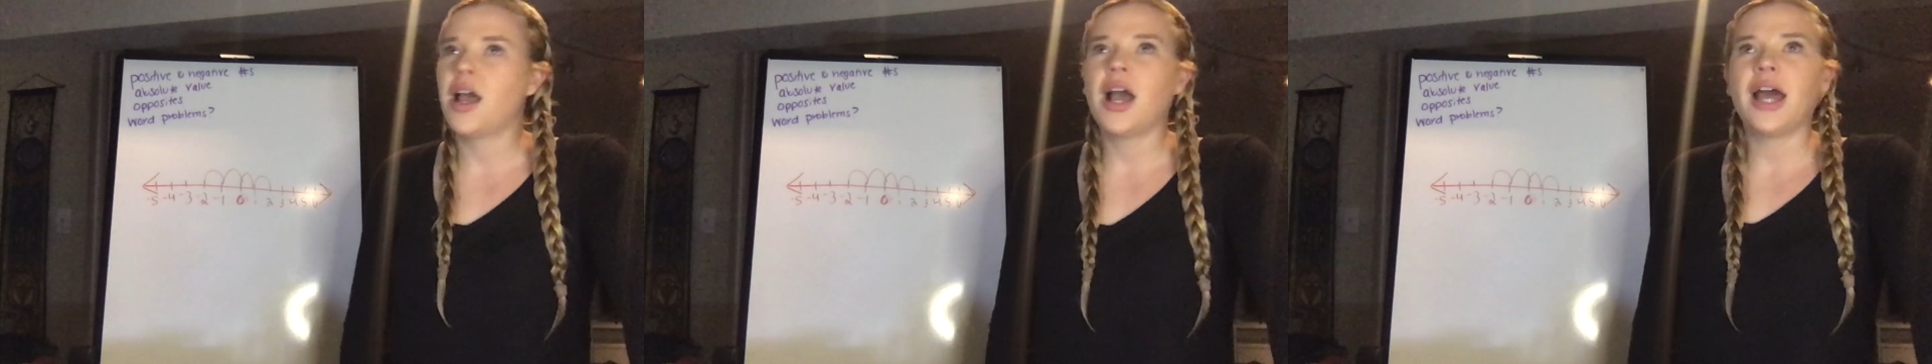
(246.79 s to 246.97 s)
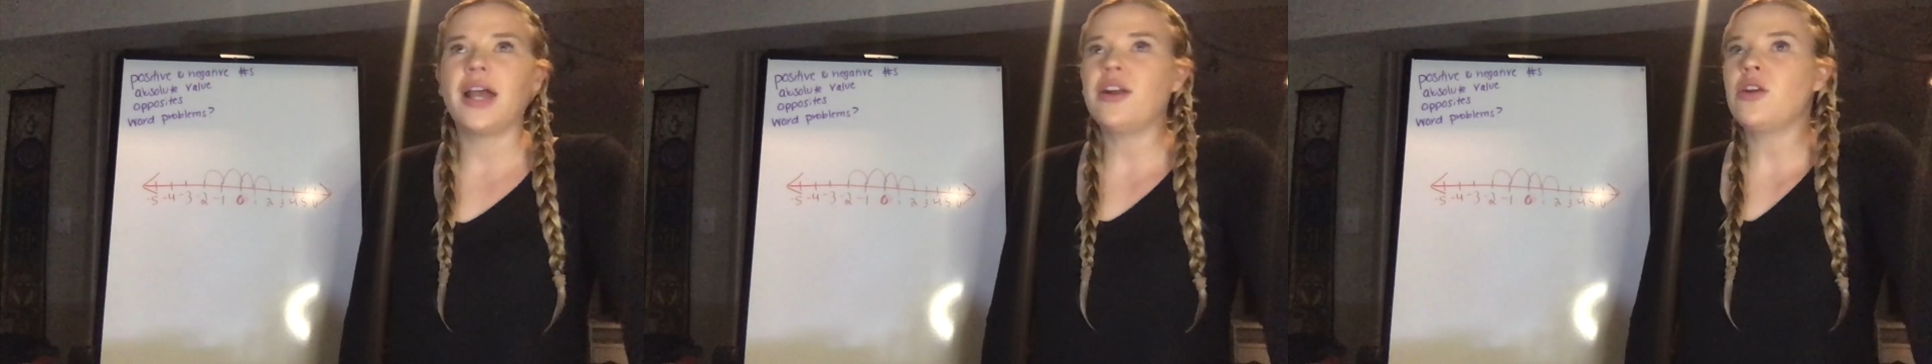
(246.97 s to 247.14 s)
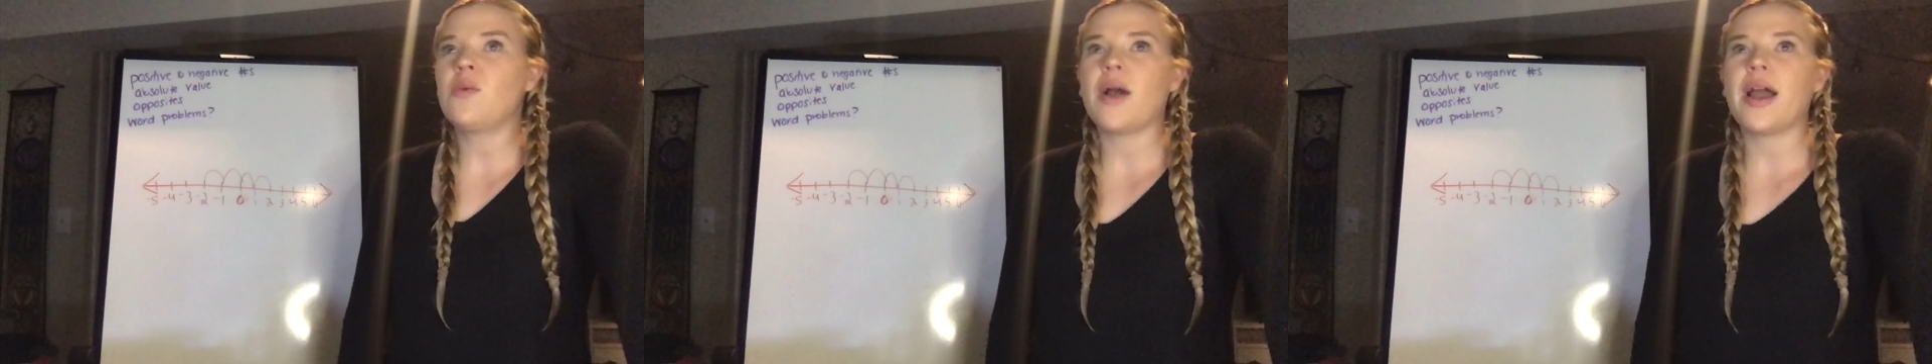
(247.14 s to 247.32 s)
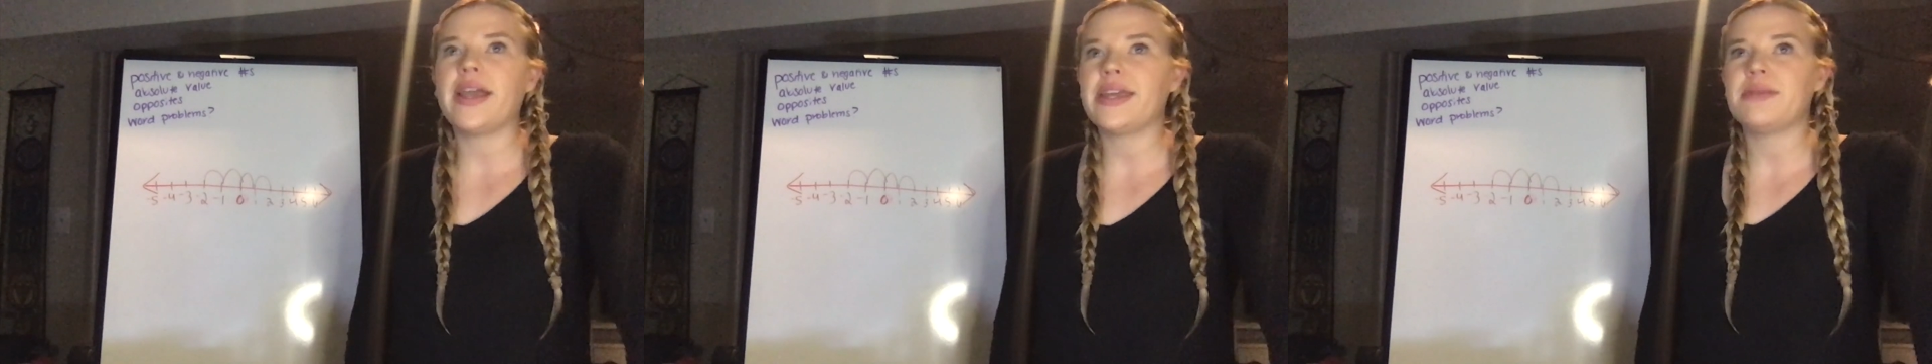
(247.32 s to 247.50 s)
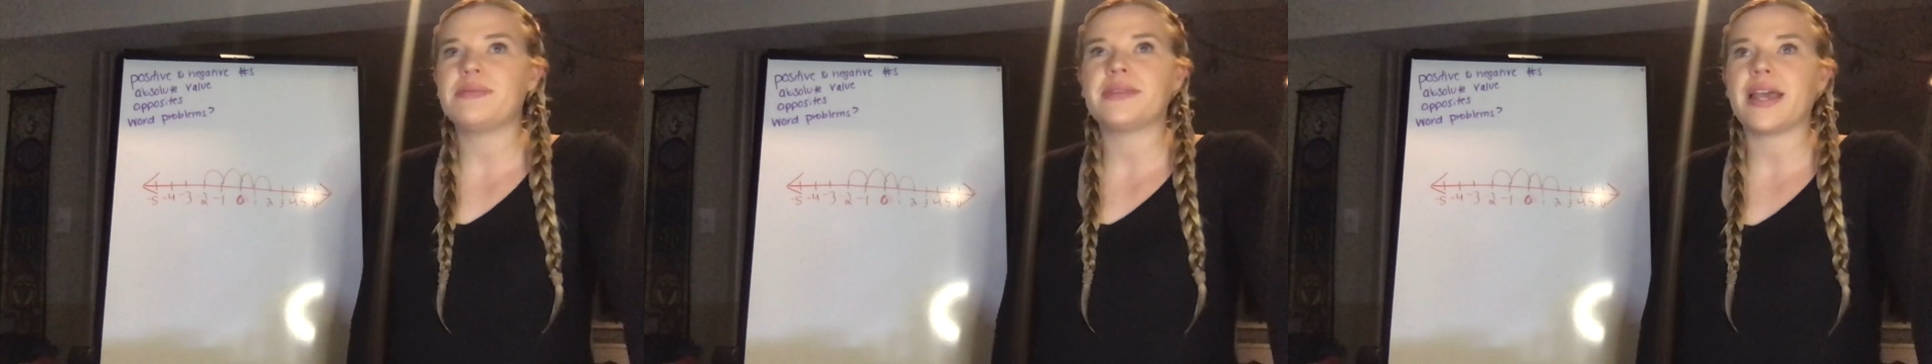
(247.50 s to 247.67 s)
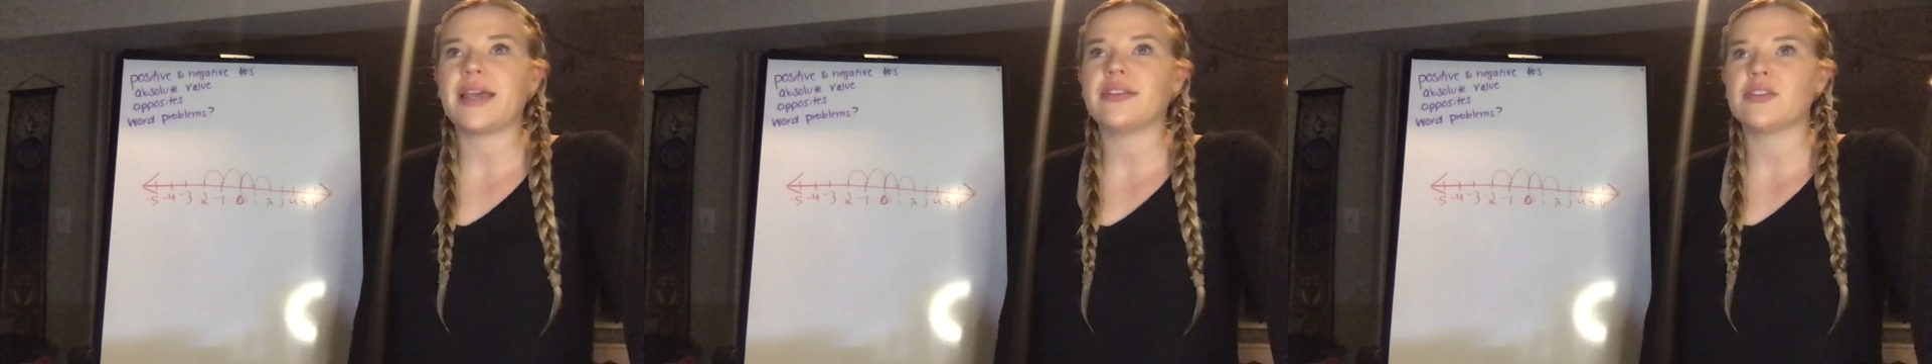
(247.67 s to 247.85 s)
I don't know why I keep
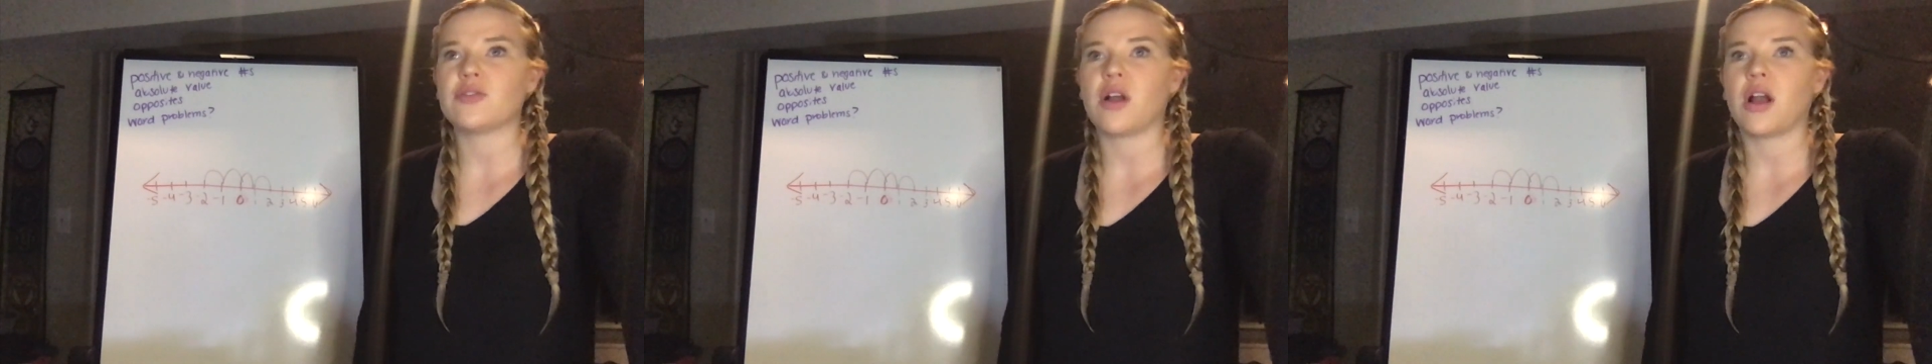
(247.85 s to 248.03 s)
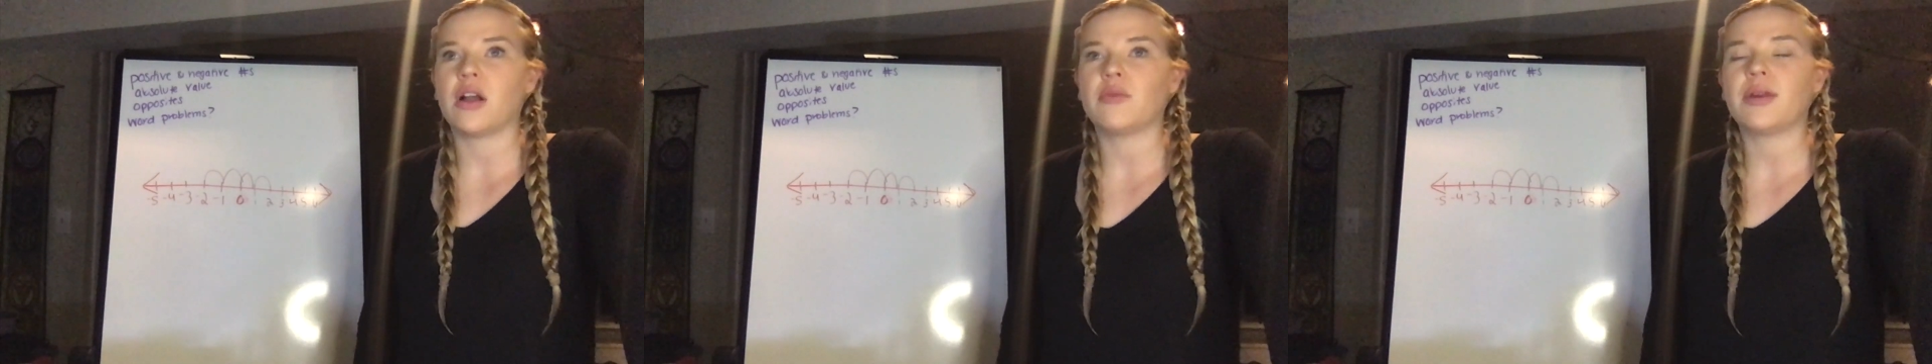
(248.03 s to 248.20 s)
saying this wrong.